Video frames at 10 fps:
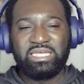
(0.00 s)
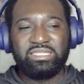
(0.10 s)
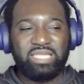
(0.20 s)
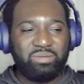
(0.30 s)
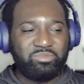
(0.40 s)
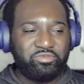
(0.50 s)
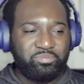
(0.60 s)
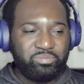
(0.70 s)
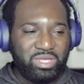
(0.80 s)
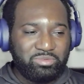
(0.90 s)
number
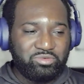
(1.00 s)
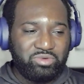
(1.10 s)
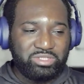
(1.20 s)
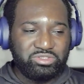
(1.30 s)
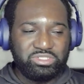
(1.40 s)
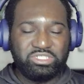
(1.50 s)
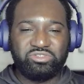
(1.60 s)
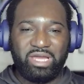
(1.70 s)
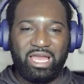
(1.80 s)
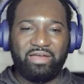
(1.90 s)
one you need
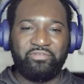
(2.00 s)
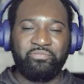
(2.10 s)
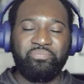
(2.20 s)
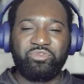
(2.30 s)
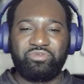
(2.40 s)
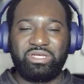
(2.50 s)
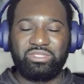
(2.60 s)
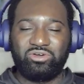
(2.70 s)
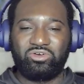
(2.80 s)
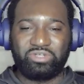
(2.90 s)
to have, right?
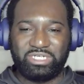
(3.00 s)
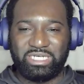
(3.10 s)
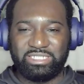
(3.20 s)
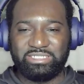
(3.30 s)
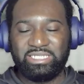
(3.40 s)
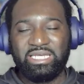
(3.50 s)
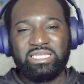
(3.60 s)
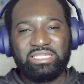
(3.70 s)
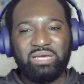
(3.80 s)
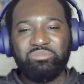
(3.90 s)
Organized.
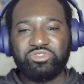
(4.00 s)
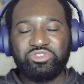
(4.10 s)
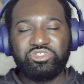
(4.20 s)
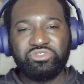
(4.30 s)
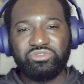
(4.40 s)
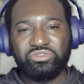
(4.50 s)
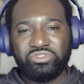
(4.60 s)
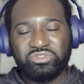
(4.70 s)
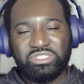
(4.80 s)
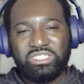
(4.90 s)
Number two,
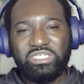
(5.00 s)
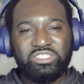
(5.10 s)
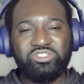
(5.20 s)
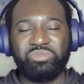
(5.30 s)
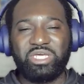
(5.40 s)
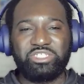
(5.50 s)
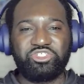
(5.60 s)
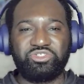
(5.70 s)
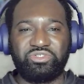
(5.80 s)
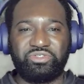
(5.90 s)
you need to make
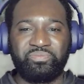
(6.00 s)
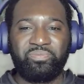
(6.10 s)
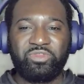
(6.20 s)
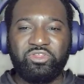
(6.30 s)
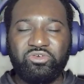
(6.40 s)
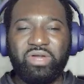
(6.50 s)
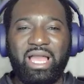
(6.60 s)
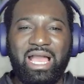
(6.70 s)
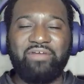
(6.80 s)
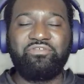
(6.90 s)
sure you
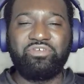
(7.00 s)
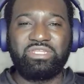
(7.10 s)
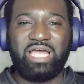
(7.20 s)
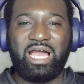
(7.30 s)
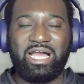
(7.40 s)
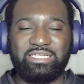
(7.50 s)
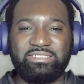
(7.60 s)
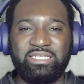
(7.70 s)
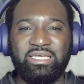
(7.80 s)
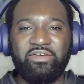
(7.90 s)
have your
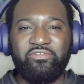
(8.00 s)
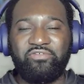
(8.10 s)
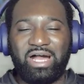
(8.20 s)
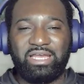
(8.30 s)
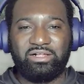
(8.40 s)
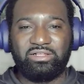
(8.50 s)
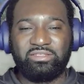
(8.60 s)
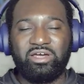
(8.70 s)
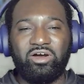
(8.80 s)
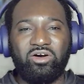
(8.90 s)
tax
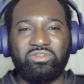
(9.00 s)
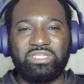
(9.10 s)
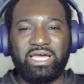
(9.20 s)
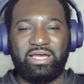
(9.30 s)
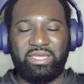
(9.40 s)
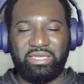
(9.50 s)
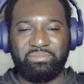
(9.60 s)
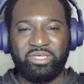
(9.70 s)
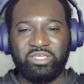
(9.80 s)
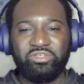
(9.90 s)
filed on
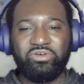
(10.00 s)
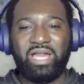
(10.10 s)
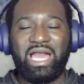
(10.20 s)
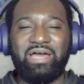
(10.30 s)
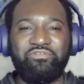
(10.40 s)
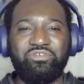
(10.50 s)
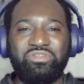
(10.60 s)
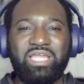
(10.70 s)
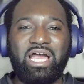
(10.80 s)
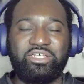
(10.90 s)
time. You have your
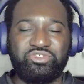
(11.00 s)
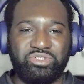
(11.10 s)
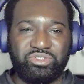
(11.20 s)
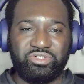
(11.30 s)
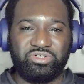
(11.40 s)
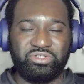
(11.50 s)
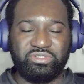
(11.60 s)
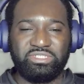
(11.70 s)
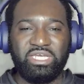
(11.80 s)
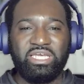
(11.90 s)
tax
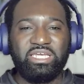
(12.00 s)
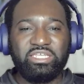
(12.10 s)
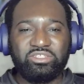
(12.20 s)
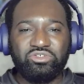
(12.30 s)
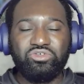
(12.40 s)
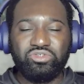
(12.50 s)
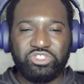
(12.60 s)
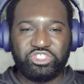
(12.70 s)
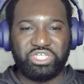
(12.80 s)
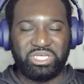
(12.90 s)
returns in good
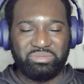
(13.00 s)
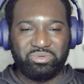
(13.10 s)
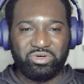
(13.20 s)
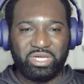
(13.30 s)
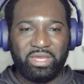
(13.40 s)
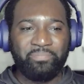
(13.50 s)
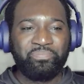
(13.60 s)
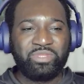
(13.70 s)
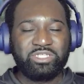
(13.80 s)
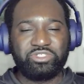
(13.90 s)
shape. Okay.
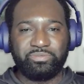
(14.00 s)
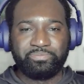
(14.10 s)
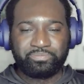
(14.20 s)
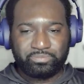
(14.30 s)
So